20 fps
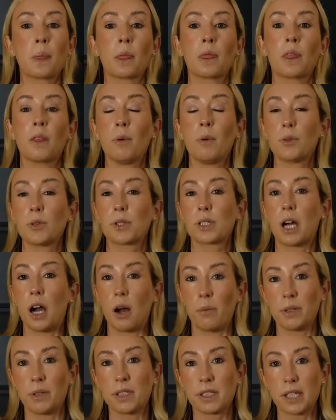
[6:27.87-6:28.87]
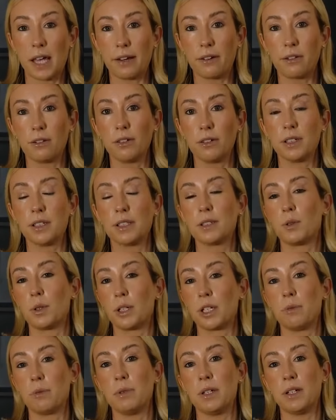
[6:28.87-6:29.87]
The most common cycle is
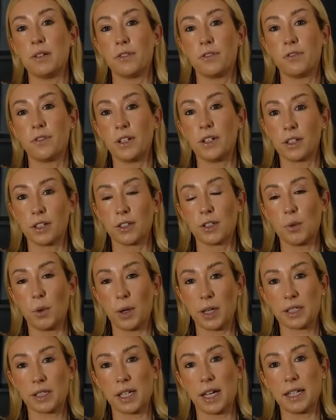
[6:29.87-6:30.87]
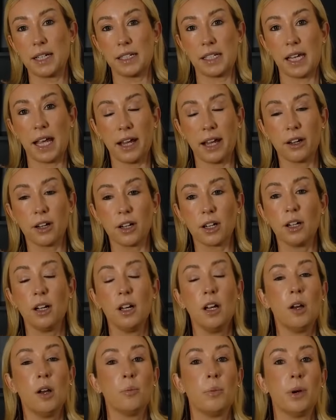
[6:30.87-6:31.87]
going to be fear to anxiety to anger,
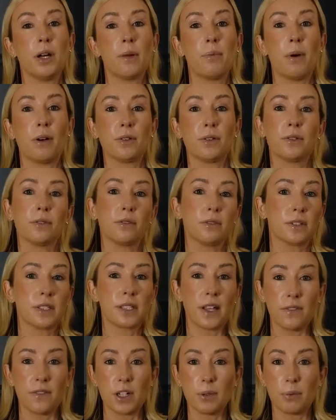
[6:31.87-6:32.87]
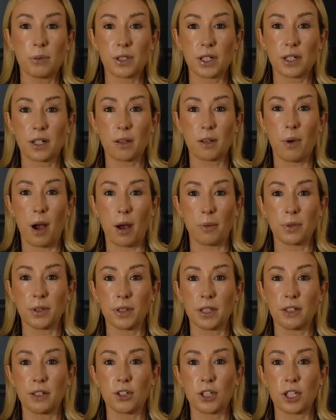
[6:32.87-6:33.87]
but about 70% of the
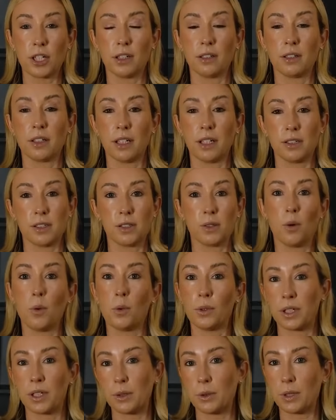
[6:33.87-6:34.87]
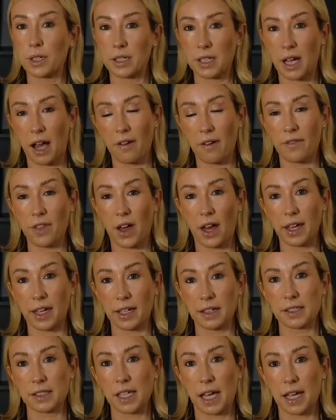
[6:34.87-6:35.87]
population is only going to have that
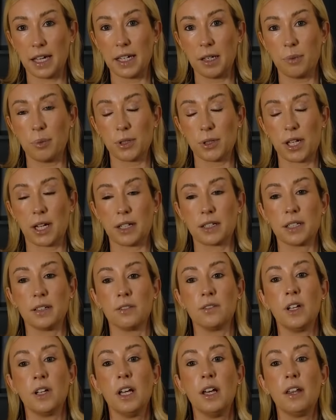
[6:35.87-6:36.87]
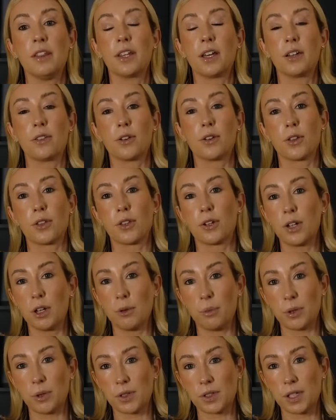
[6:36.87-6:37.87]
anxiety protective. The other
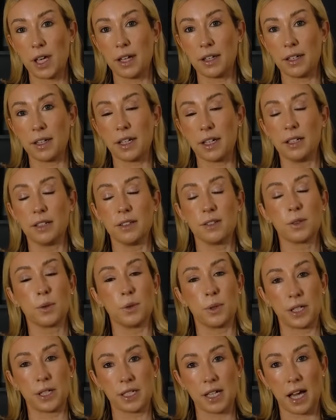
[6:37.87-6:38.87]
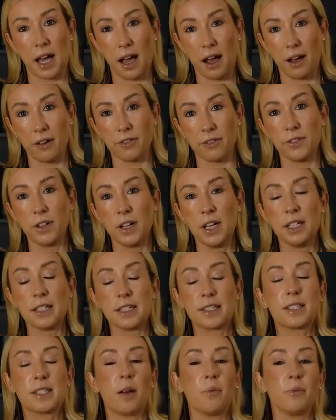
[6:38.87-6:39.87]
30% is going to have
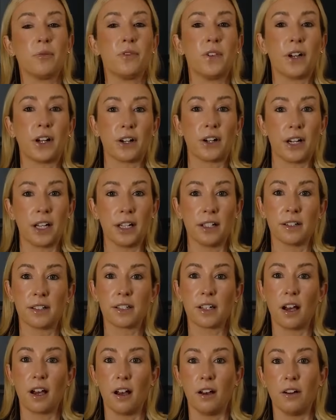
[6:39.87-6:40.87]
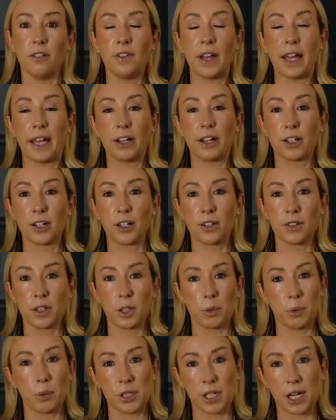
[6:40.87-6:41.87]
some variant of anger in
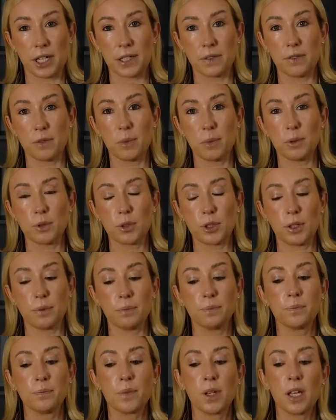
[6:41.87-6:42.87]
their protective emotion.